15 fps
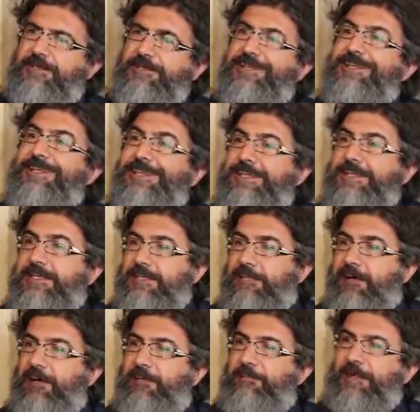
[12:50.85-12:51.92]
the leading
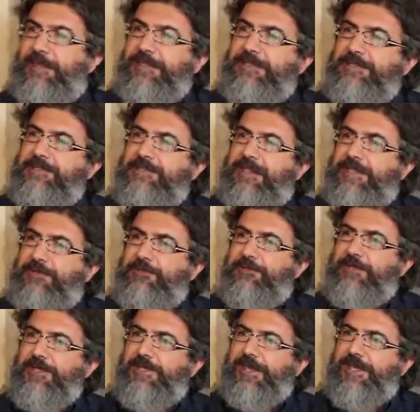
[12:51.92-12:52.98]
company in the
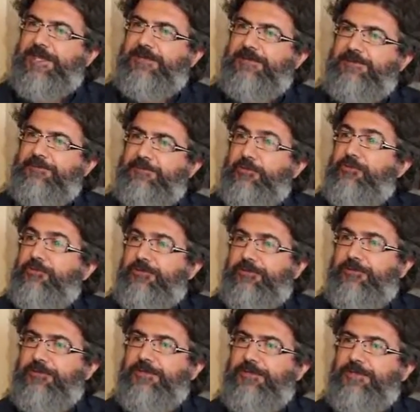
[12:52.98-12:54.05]
territory can pursue?